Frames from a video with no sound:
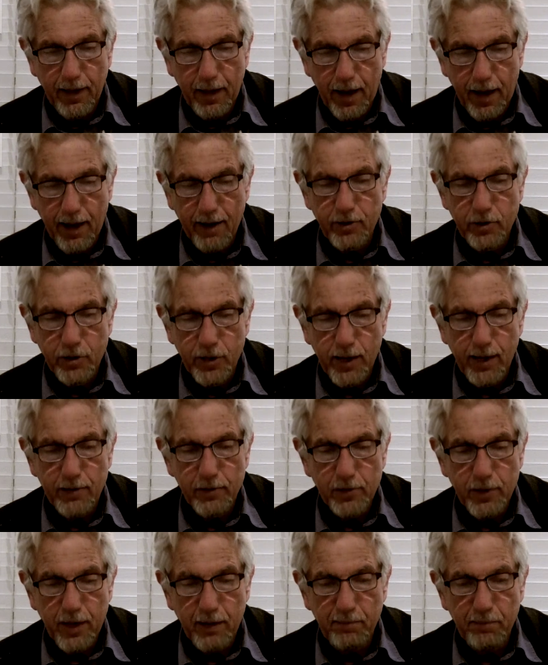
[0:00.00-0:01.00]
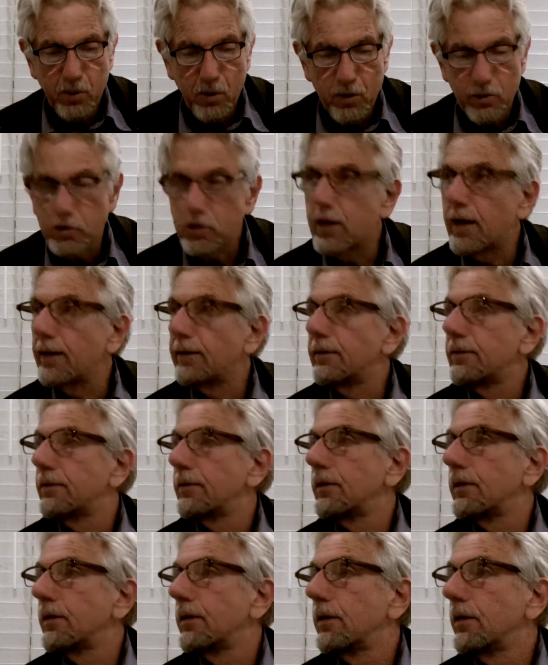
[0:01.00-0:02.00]
Arsh Azamboshat.
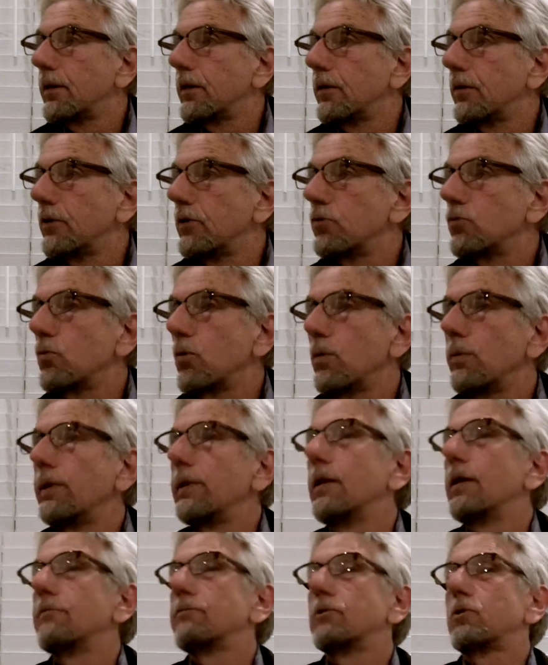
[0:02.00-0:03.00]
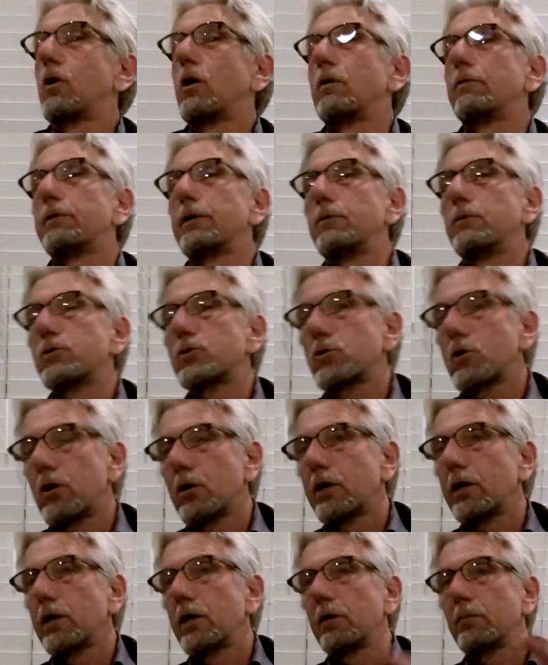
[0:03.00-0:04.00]
This is where we left off. He was
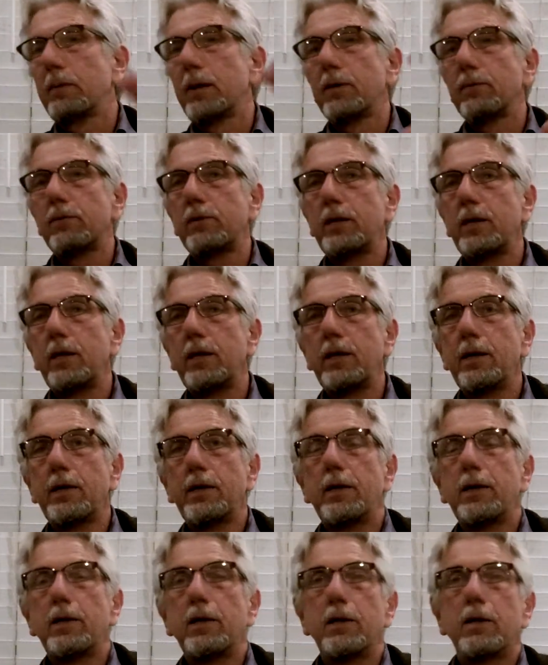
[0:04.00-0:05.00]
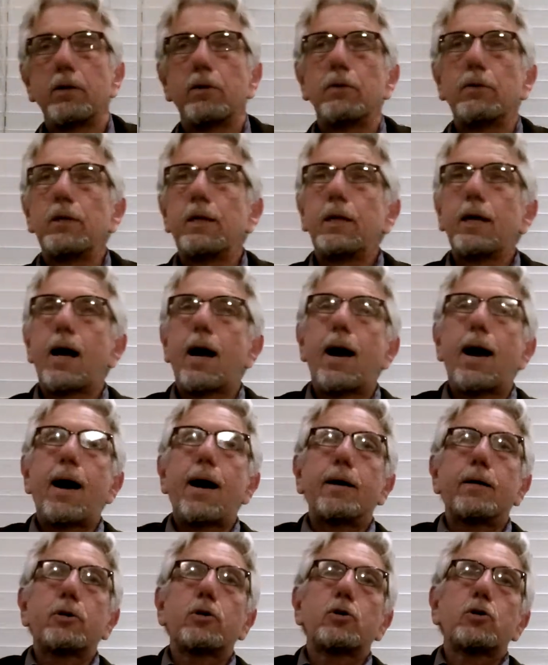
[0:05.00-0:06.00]
talking about the the
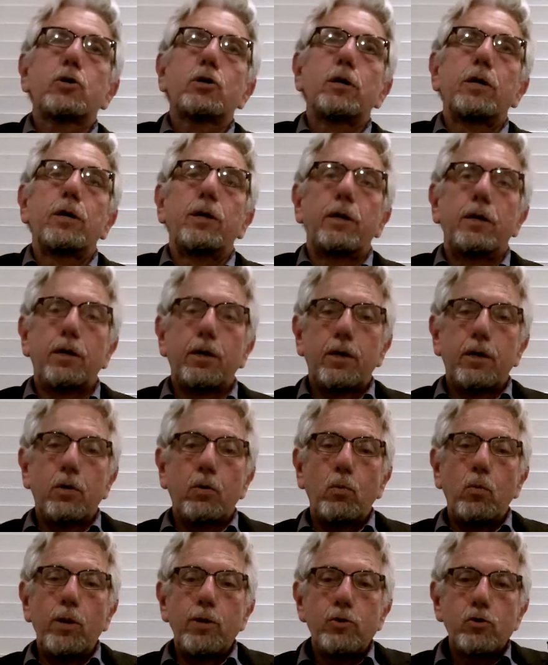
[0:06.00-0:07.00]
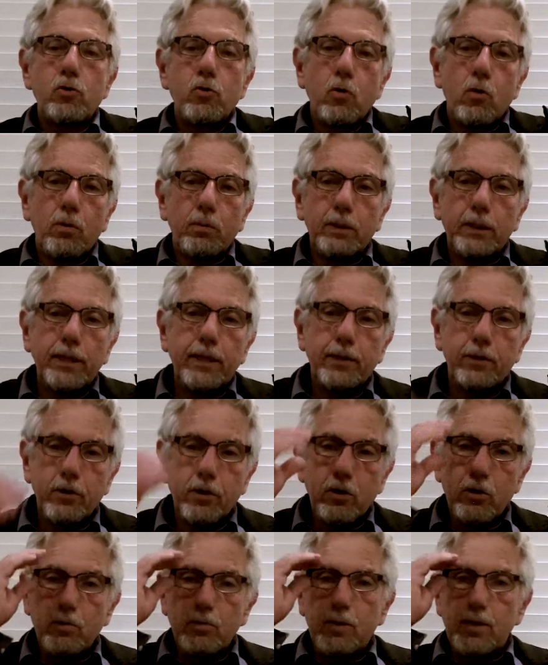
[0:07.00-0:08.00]
Arsh, which normally in the
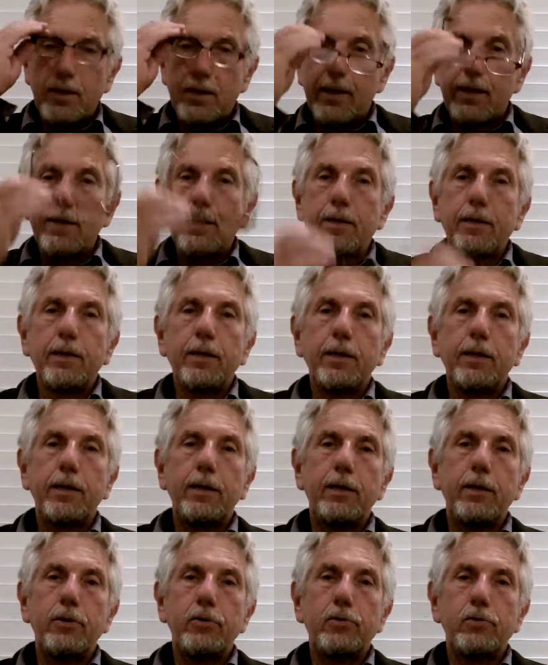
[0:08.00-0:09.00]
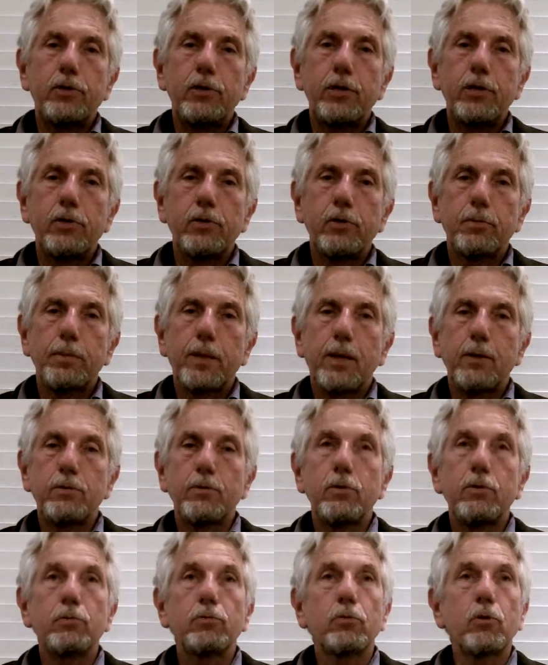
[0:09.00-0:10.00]
Quran is is
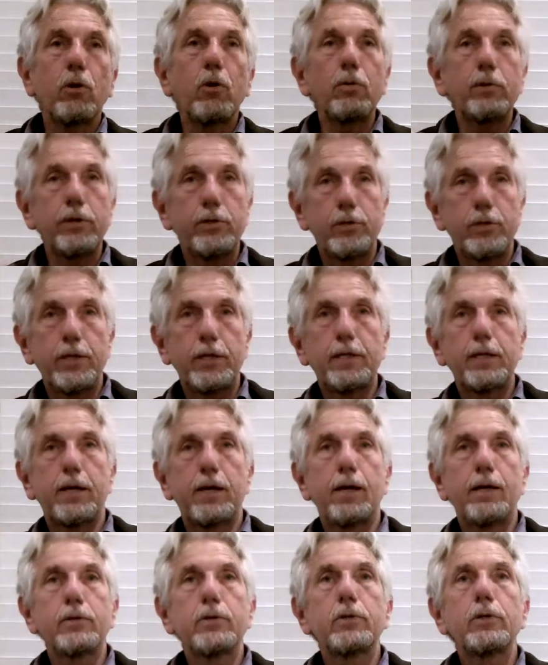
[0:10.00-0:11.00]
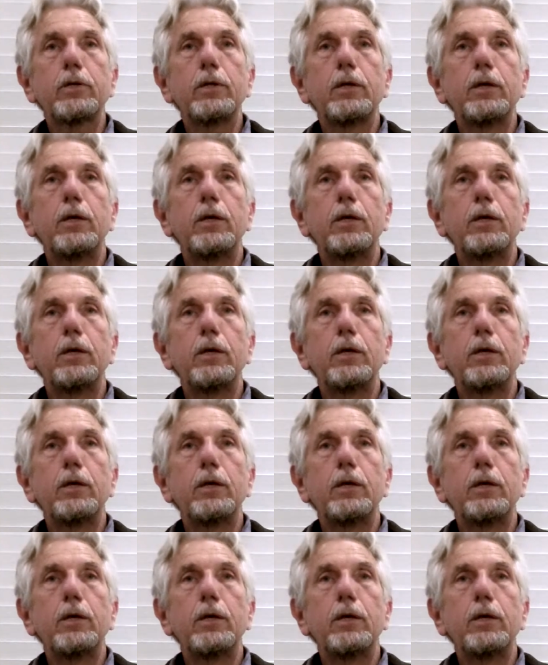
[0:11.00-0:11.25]
about the throne, is it not?